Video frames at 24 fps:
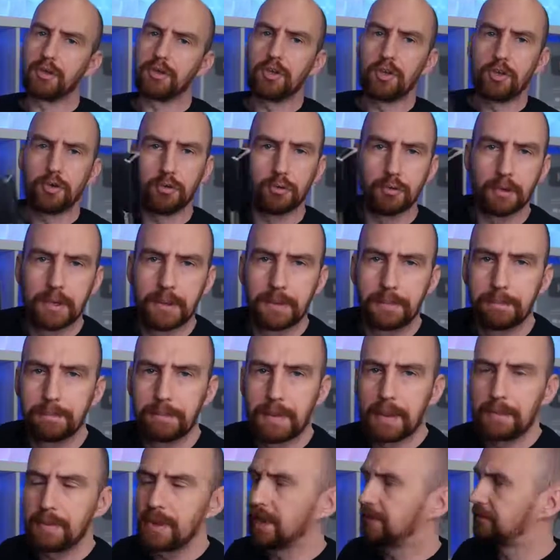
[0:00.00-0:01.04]
you
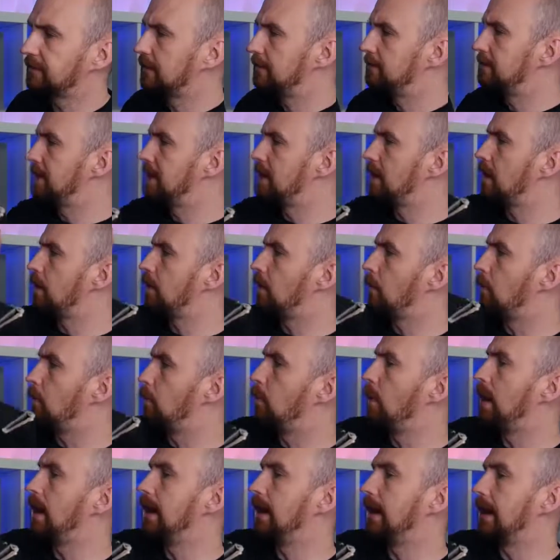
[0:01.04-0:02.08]
may be asking me
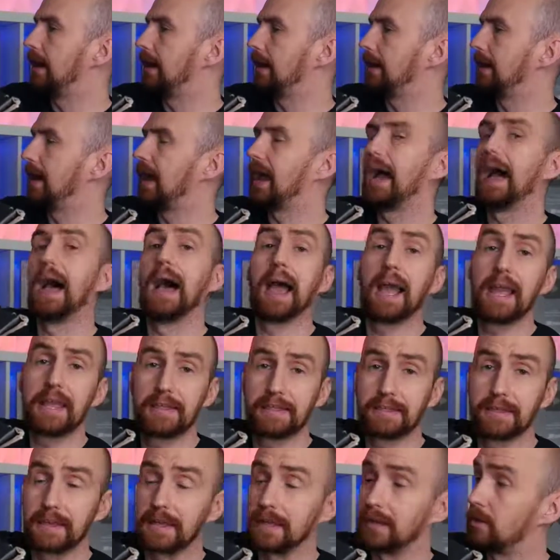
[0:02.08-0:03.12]
why I
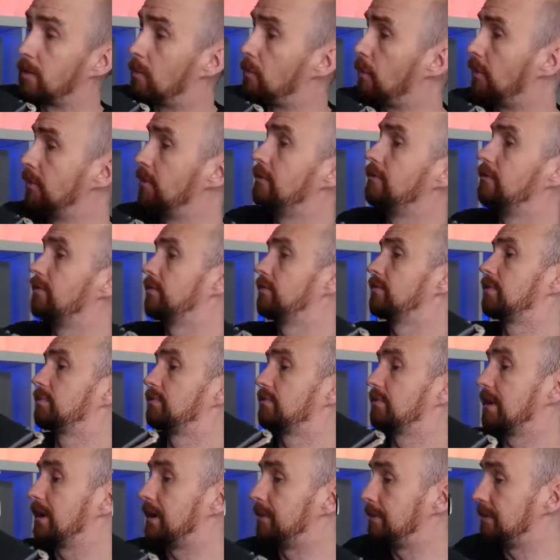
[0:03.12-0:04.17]
think 100
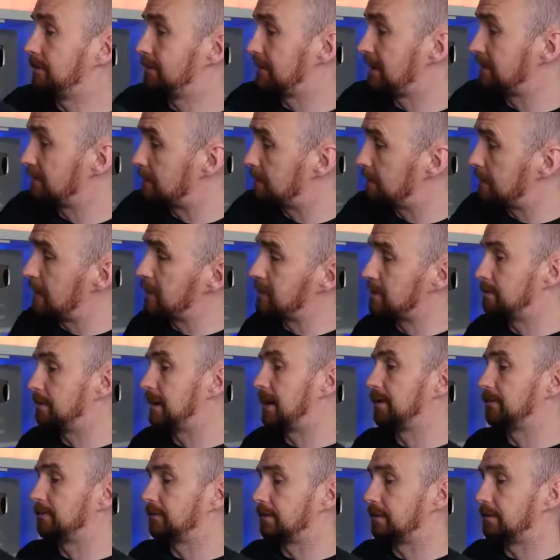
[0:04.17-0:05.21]
subscribers is a major
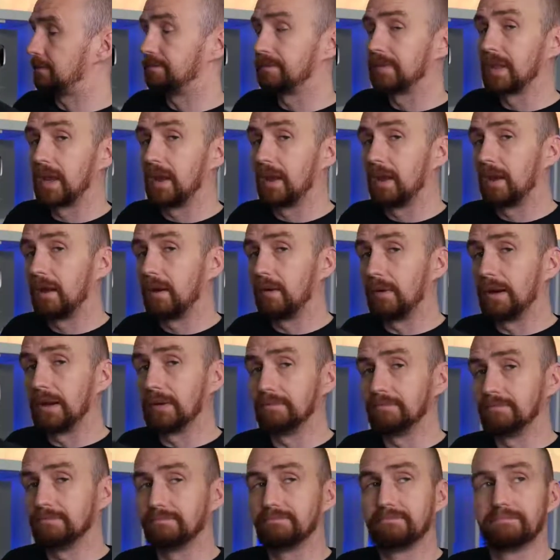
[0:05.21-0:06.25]
milestone.
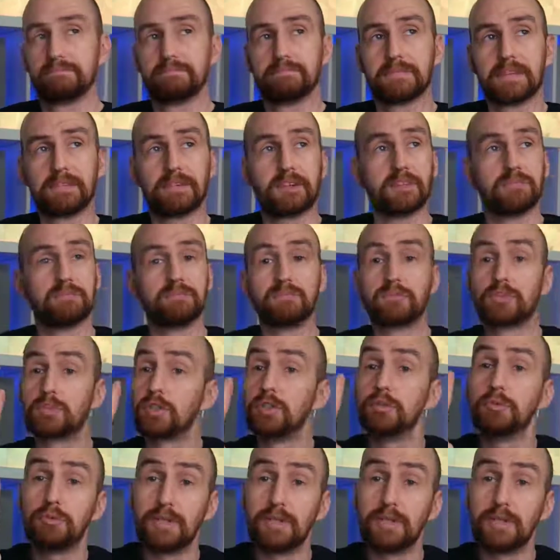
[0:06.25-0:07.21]
Well, I've got two